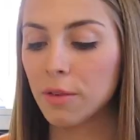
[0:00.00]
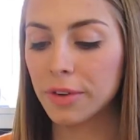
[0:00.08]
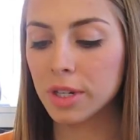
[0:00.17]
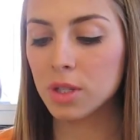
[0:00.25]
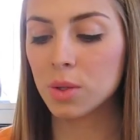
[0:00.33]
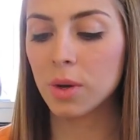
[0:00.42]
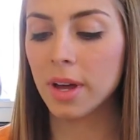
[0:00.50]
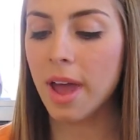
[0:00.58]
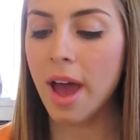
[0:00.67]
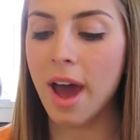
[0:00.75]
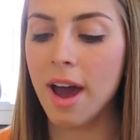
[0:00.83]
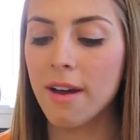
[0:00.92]
The first tool I
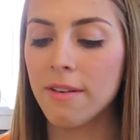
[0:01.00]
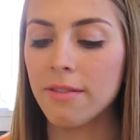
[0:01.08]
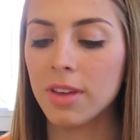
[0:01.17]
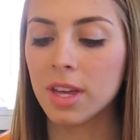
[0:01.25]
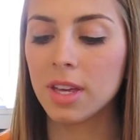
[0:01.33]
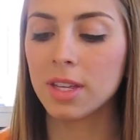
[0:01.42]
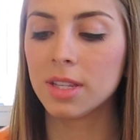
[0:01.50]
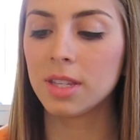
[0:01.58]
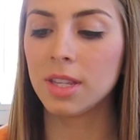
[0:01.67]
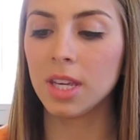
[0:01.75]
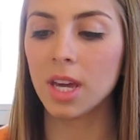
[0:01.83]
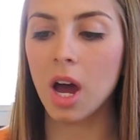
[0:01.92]
have is
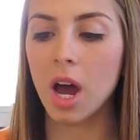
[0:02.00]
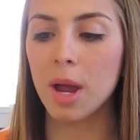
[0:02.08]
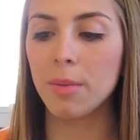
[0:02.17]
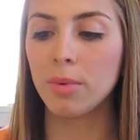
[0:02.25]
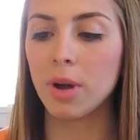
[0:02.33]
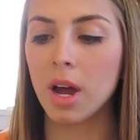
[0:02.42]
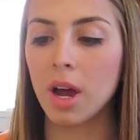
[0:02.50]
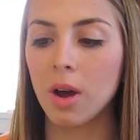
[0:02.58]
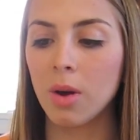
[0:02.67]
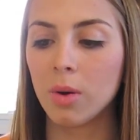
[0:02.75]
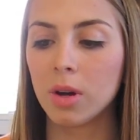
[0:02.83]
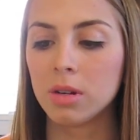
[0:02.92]
the
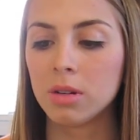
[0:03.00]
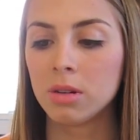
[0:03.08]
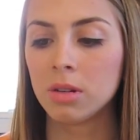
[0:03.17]
Tweezerman